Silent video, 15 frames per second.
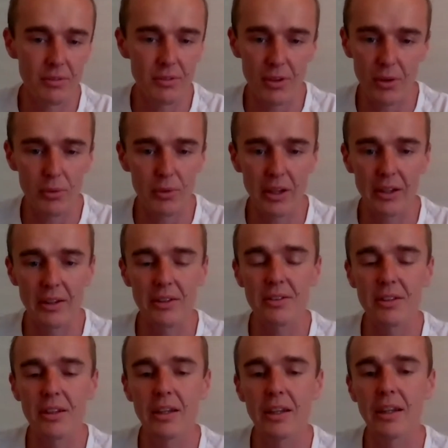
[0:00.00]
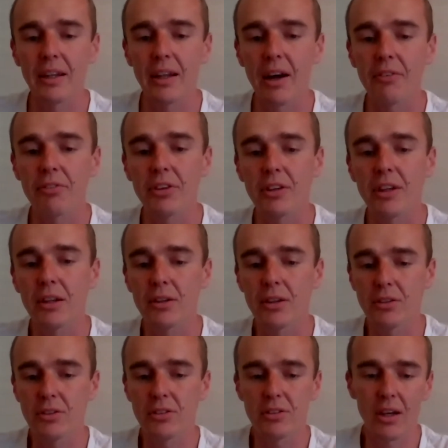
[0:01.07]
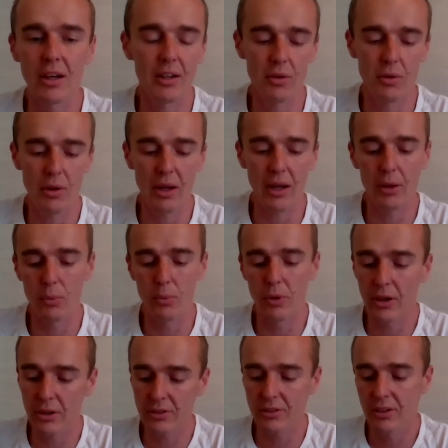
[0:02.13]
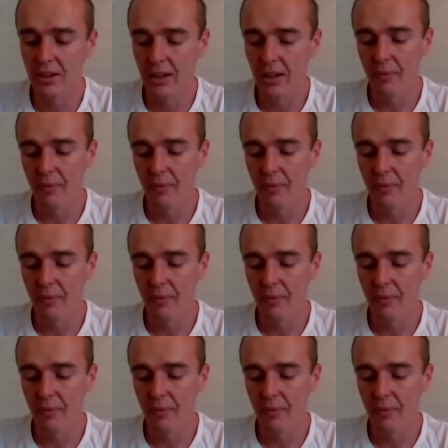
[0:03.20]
So they tested it, and after that they decided, okay, it works.